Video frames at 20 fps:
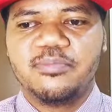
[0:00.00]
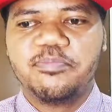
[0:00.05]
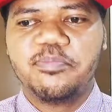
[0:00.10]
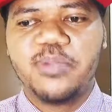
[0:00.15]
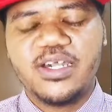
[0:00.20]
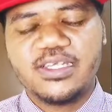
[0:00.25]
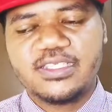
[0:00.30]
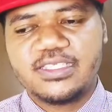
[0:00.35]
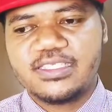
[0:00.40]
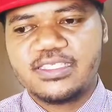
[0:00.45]

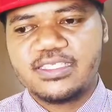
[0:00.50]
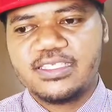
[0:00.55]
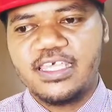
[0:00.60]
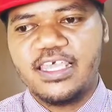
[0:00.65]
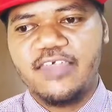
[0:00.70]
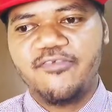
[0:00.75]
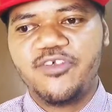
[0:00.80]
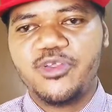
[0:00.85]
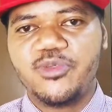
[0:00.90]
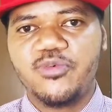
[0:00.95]
But
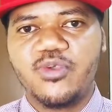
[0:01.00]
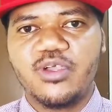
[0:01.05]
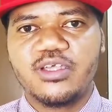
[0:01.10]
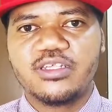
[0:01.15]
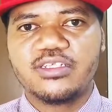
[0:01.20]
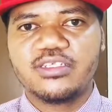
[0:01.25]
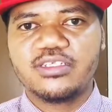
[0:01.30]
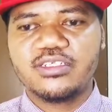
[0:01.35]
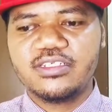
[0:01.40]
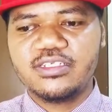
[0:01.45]

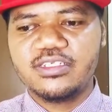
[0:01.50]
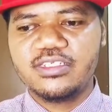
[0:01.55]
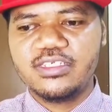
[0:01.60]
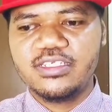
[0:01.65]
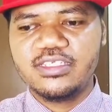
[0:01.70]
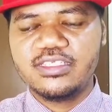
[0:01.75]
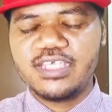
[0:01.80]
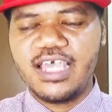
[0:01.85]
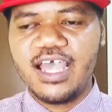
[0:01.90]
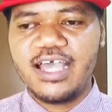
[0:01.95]
everyone,
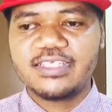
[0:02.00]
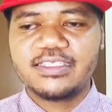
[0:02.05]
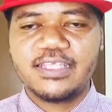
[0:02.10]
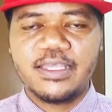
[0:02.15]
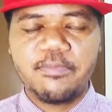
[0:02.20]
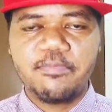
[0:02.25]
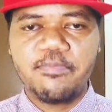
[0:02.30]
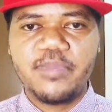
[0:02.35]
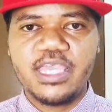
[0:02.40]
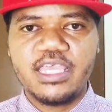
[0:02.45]
it has
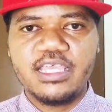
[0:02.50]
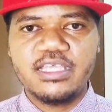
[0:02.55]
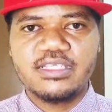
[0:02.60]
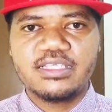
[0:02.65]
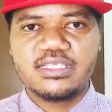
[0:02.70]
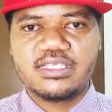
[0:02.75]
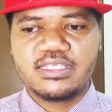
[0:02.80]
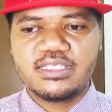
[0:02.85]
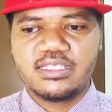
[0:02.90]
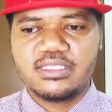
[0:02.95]
a
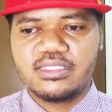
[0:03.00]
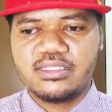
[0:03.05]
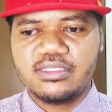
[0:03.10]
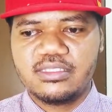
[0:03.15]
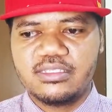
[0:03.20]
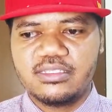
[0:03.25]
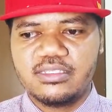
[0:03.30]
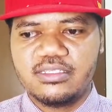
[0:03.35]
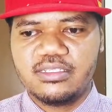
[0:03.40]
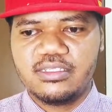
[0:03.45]
base
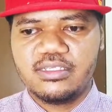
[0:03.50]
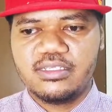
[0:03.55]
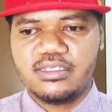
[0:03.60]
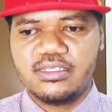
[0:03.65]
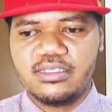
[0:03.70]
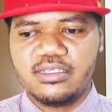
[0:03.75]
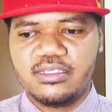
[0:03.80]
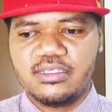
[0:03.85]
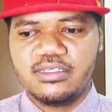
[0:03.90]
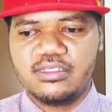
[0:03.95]

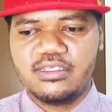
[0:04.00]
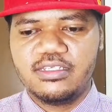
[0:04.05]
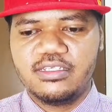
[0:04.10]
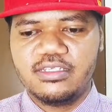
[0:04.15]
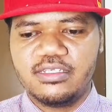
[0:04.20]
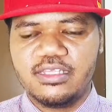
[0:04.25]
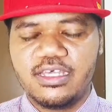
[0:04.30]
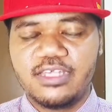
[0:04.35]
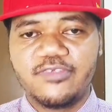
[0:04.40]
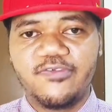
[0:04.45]

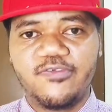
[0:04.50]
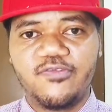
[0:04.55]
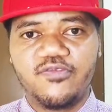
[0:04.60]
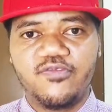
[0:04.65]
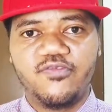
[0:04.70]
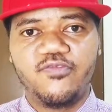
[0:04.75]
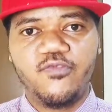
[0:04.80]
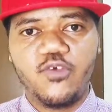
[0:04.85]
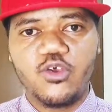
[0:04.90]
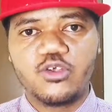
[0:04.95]
that
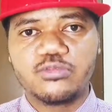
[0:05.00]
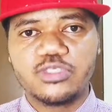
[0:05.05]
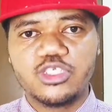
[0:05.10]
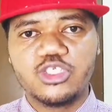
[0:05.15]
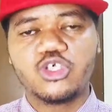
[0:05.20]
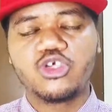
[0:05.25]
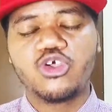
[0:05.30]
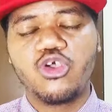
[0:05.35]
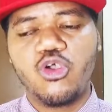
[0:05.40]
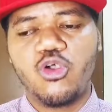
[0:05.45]
forms
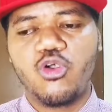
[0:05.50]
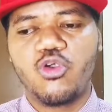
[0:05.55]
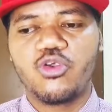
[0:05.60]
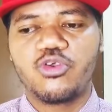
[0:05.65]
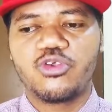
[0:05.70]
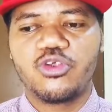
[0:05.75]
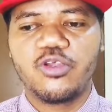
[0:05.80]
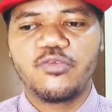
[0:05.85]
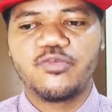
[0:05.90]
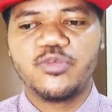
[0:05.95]
the
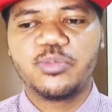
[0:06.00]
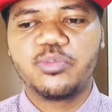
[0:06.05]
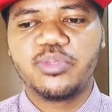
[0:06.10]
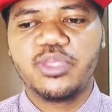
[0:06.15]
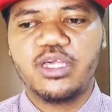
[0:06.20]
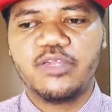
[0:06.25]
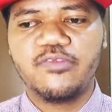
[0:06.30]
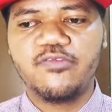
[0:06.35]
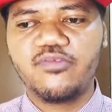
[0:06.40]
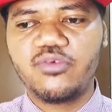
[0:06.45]
core of the
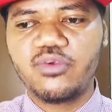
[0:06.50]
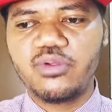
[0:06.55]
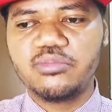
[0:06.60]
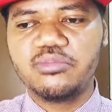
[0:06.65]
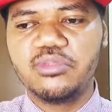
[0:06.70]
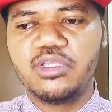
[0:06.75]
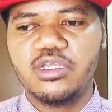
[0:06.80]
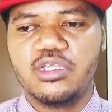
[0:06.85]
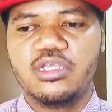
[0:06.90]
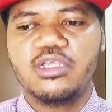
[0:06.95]

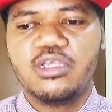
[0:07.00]
platform.